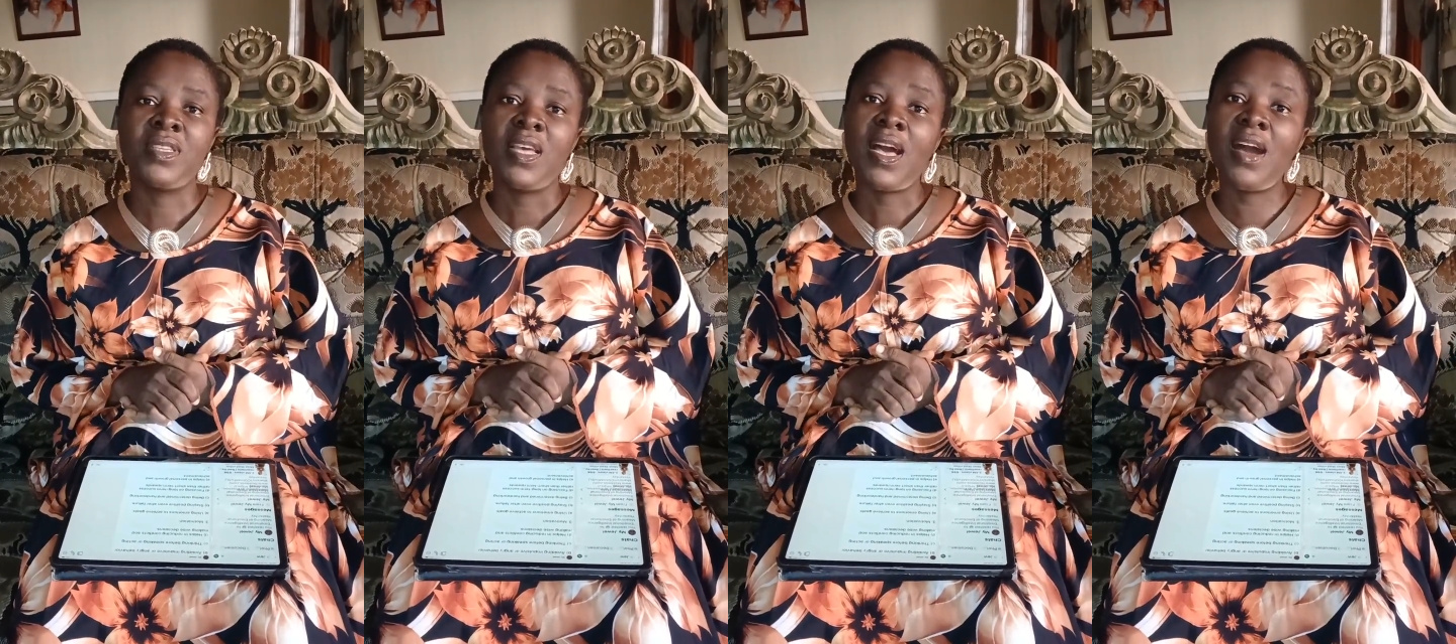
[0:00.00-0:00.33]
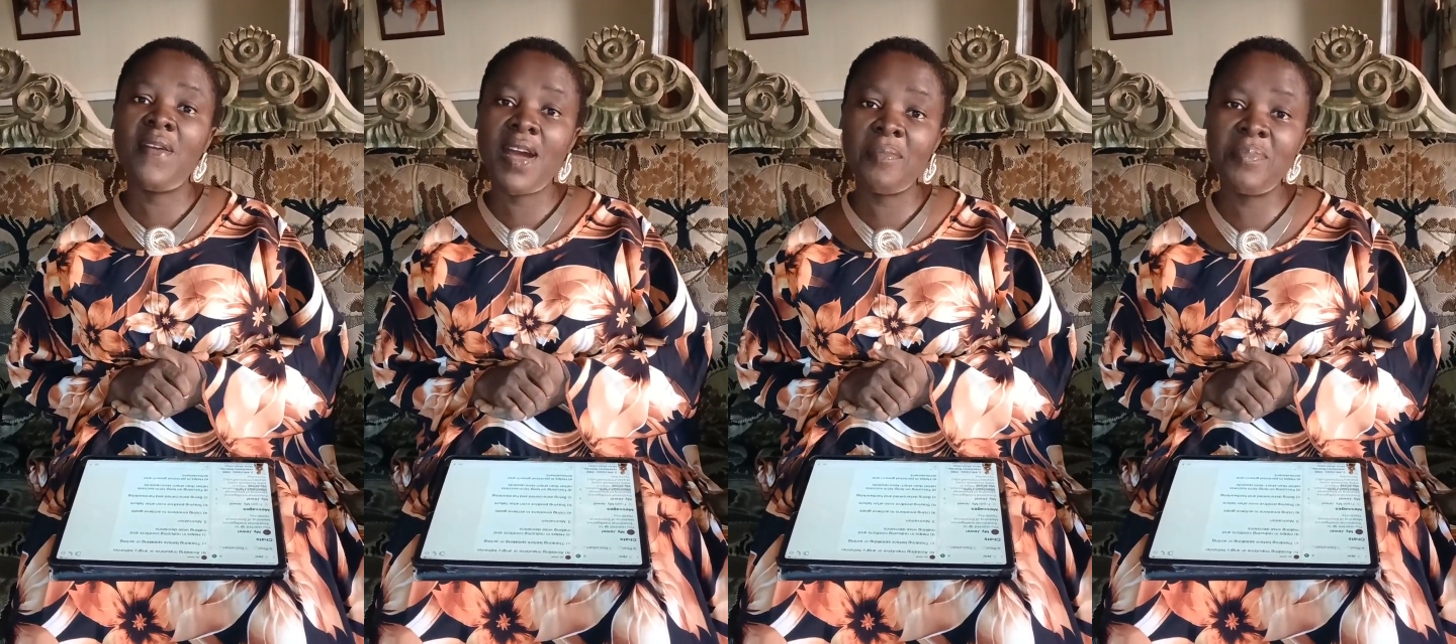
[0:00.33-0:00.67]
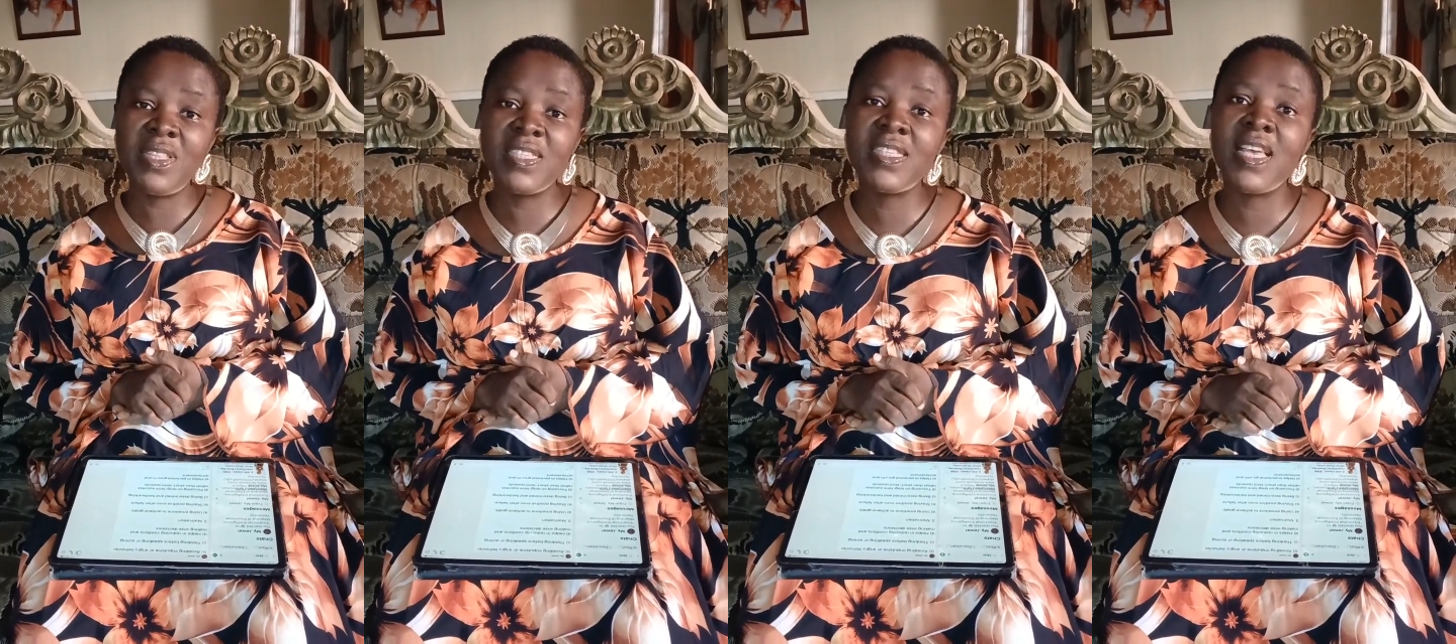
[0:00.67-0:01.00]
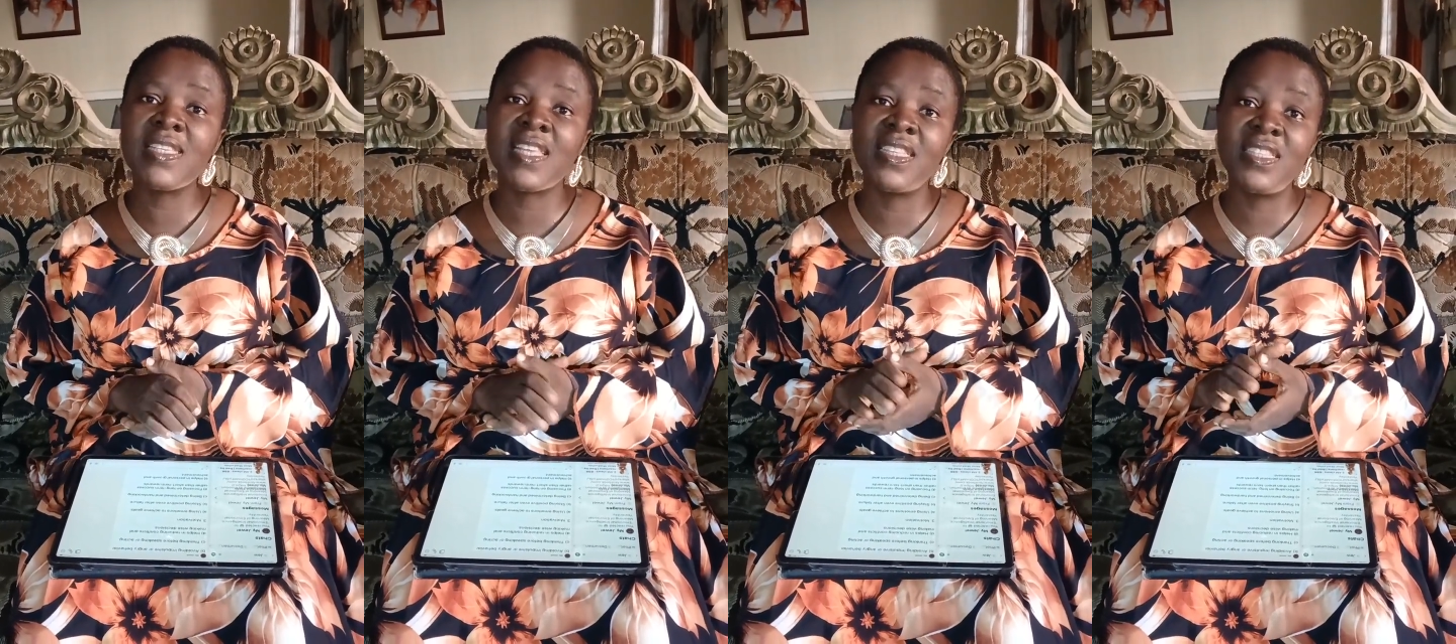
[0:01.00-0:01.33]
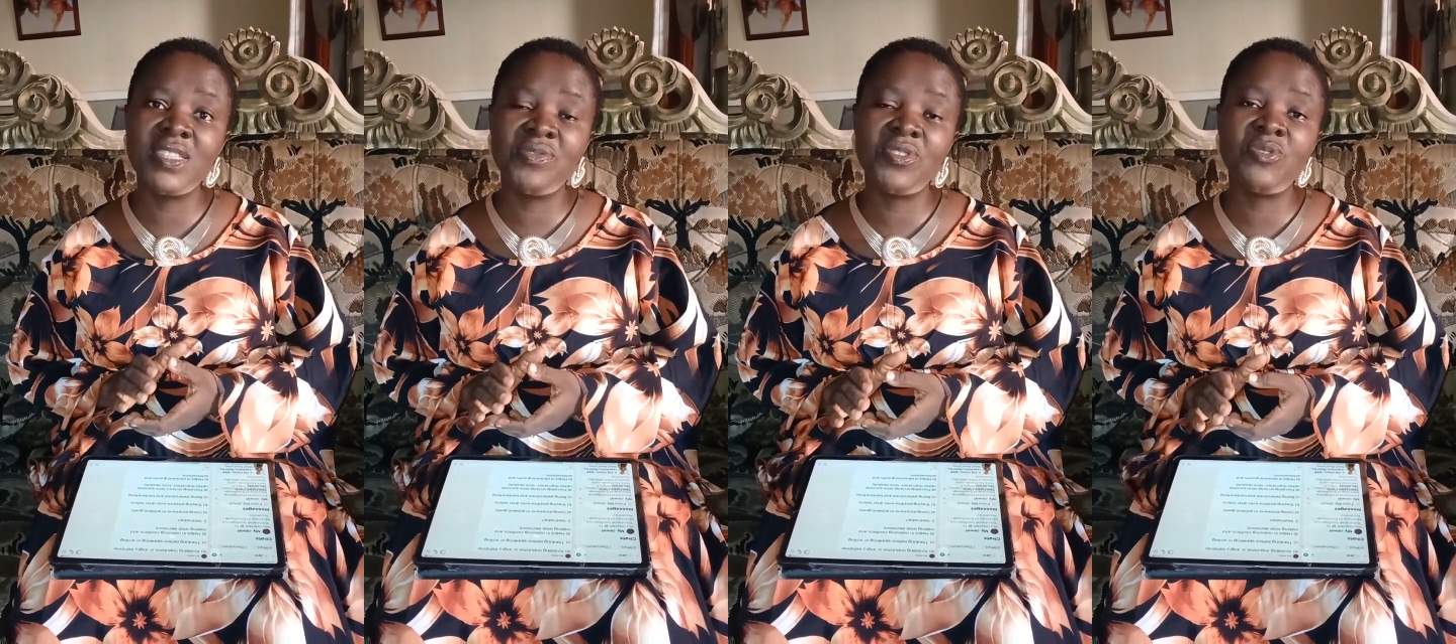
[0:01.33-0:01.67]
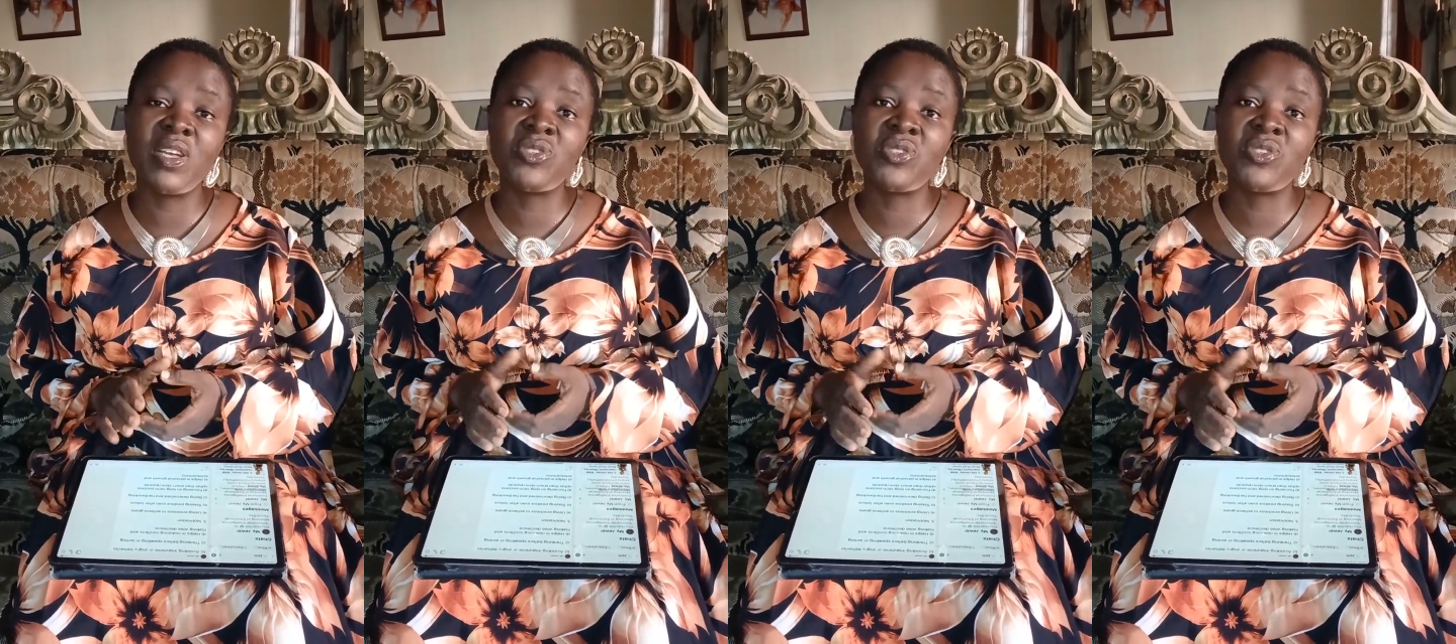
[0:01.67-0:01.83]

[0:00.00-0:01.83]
Our ability as an individual